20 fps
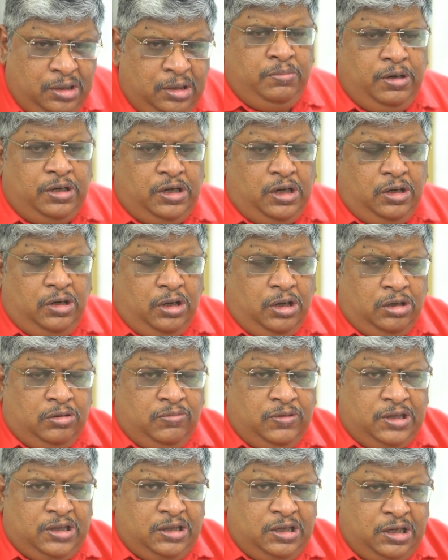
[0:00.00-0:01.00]
But along
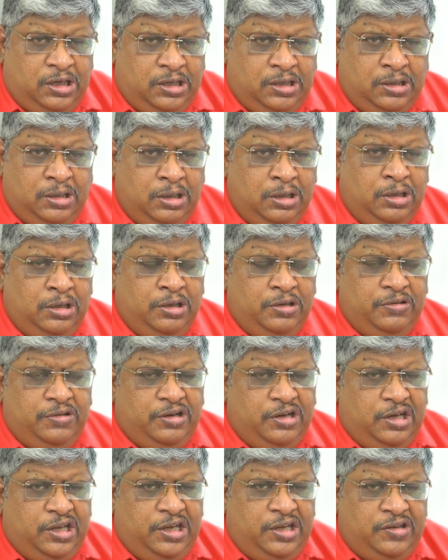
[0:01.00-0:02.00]
with that,
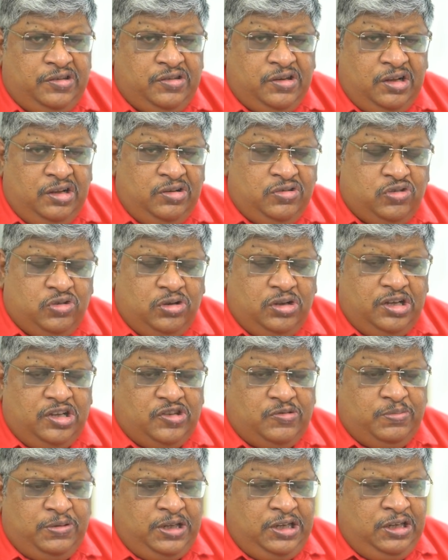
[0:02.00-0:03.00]
Reliance also
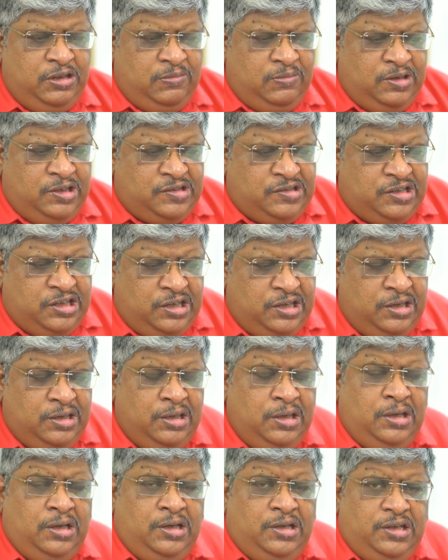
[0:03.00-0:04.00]
has been investing
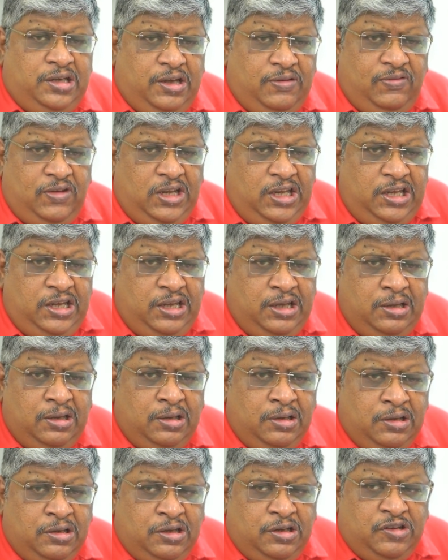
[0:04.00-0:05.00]
heavily
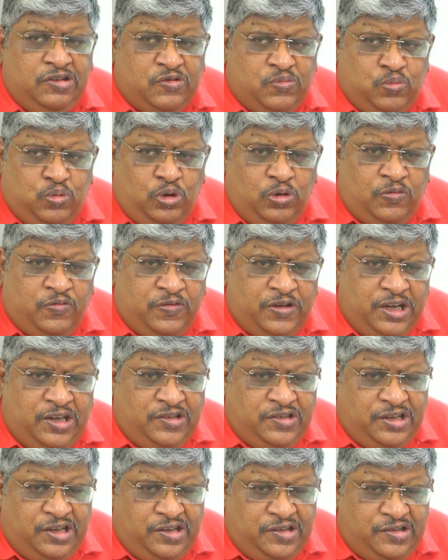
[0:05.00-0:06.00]
in sport
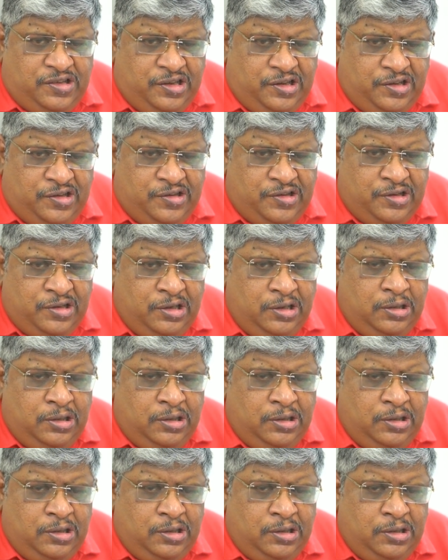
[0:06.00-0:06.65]
franchisees.